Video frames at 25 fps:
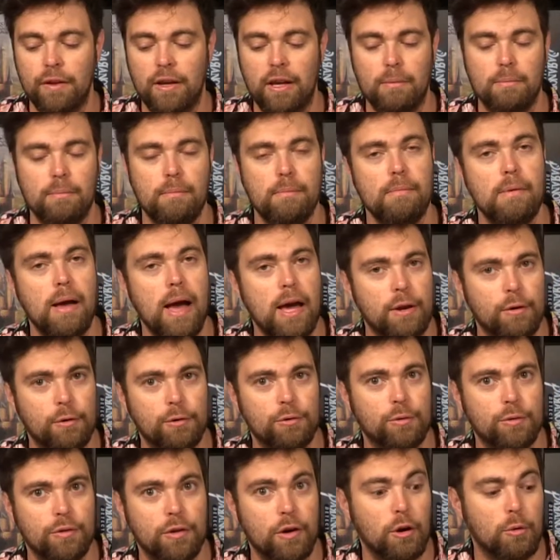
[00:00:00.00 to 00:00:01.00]
think it
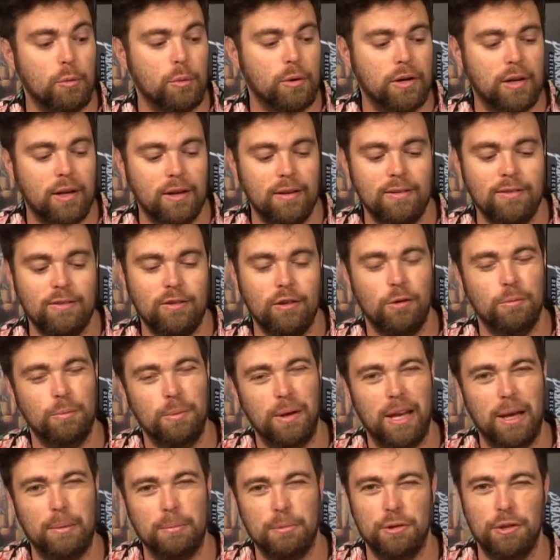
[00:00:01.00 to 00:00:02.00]
matters what the artwork is, so
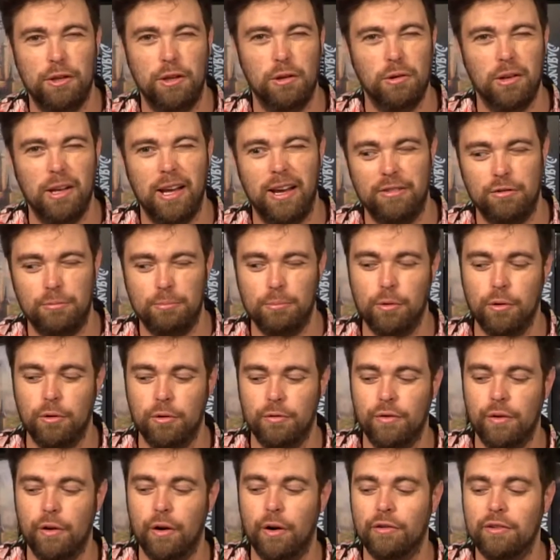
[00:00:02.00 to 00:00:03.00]
being able to utilize more
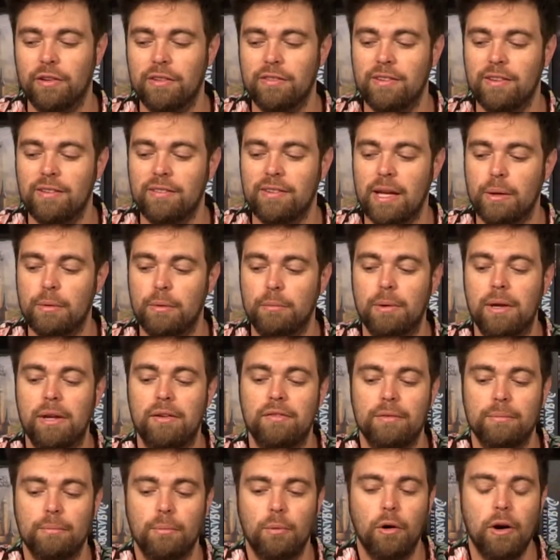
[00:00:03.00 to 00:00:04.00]
of your artistic side would be
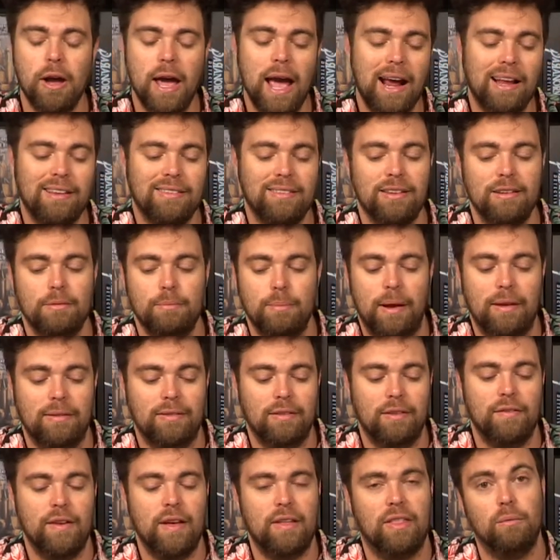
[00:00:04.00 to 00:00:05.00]
even more excellent
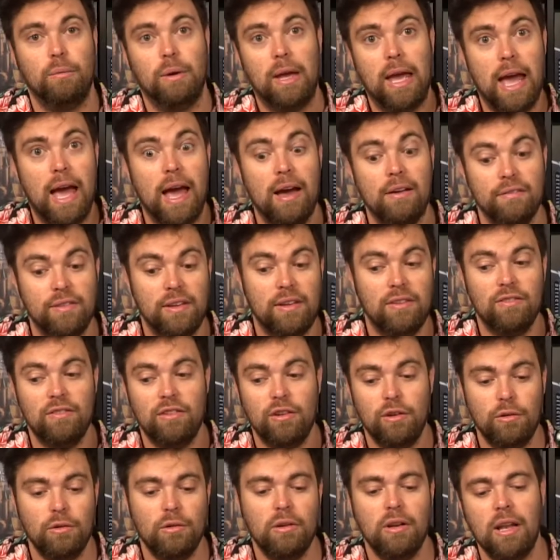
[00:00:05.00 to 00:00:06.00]
based on the fact that we have these
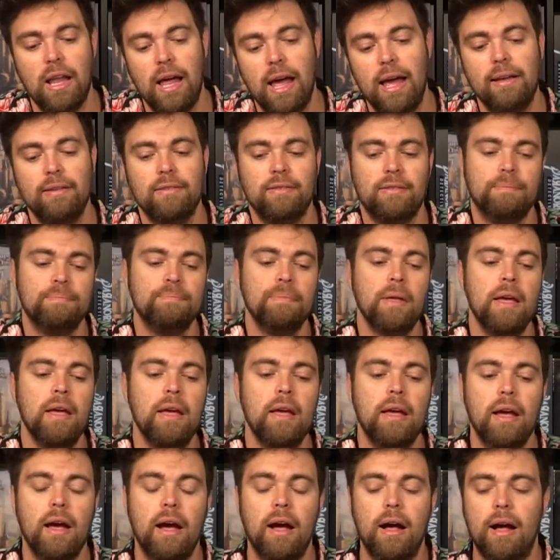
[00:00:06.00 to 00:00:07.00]
to utilize.
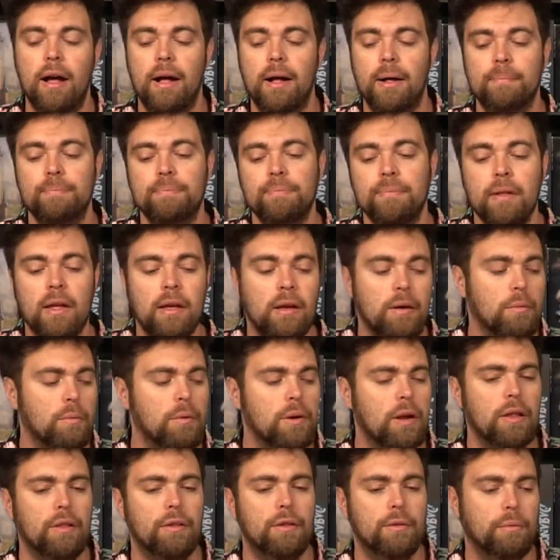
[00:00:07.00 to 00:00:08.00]
Um,
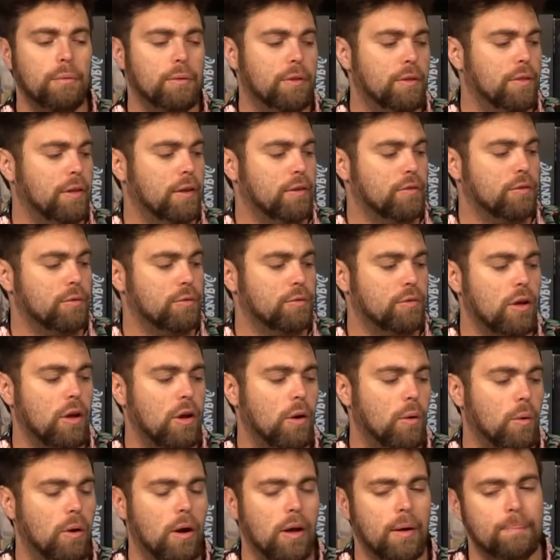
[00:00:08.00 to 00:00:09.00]
what other, what other things? There's,
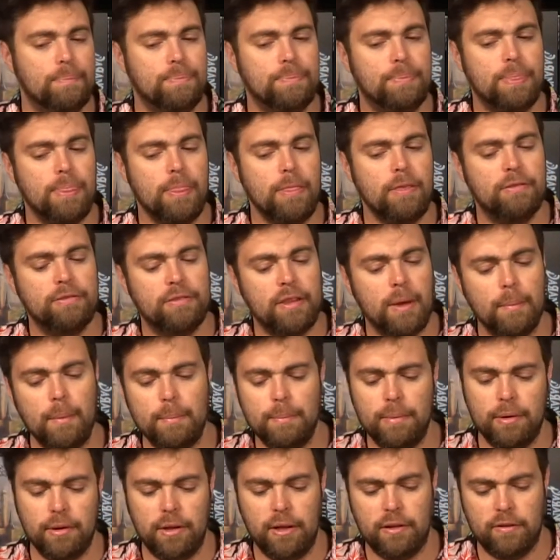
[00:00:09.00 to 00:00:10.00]
oh, uh, some
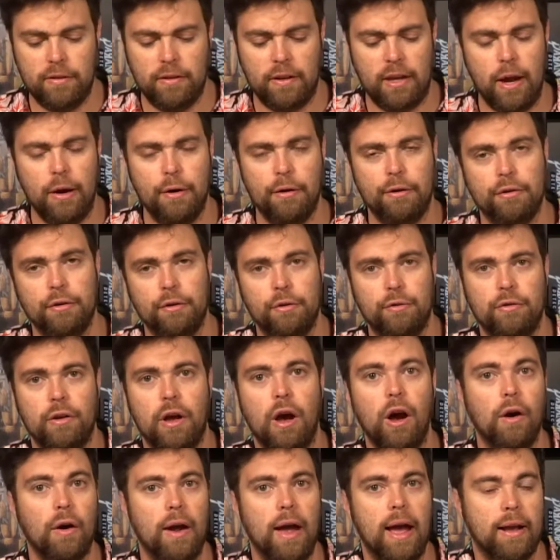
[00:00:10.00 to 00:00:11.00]
abilities on the characters
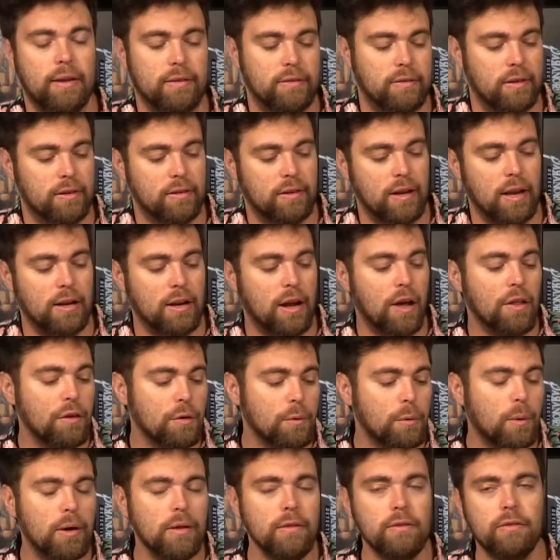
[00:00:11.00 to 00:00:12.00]
are excellent, and
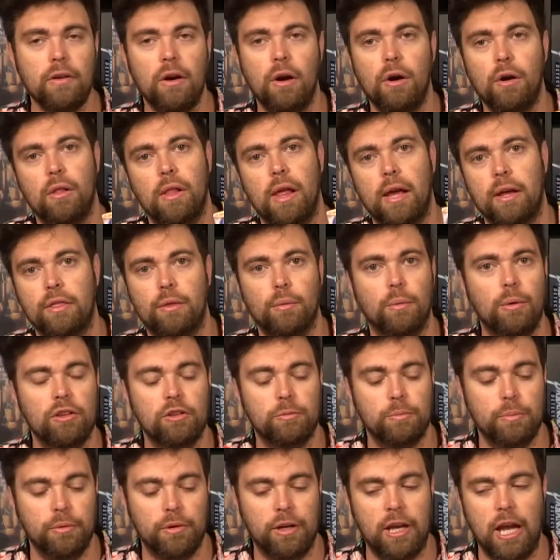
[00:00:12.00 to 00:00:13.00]
other ones are like the
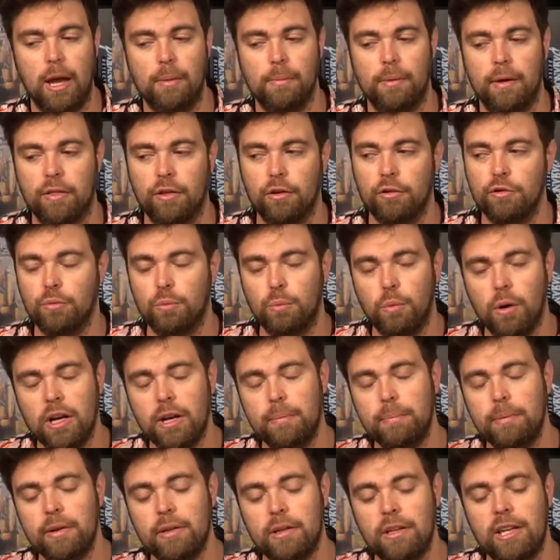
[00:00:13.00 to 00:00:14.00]
ones per game. Like there's
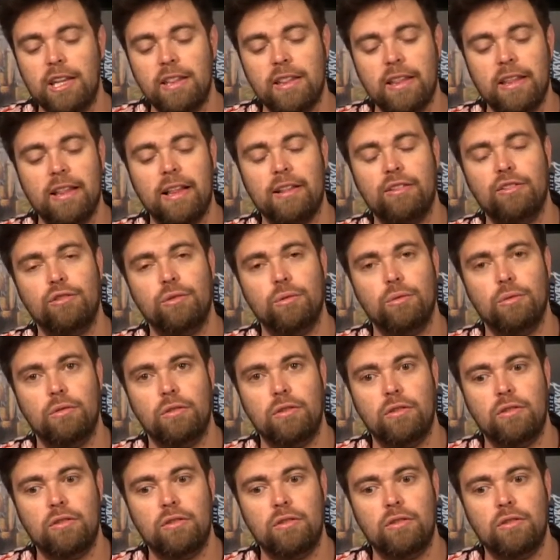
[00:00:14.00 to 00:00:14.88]
one ability that lets you